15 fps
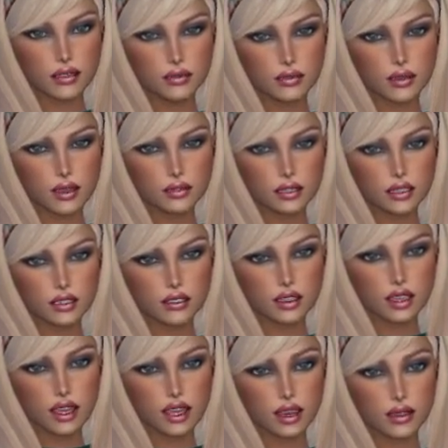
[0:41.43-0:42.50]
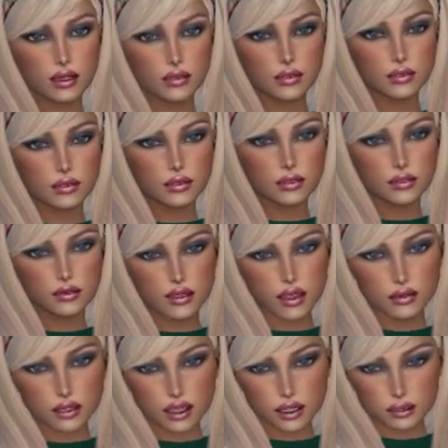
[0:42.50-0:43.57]
But I'm just going to take you through. There's a
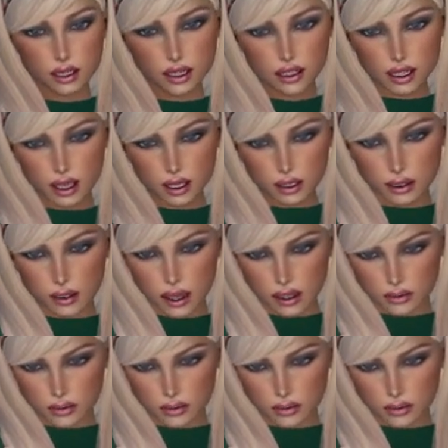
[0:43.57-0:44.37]
HUD. I'm going to show you some of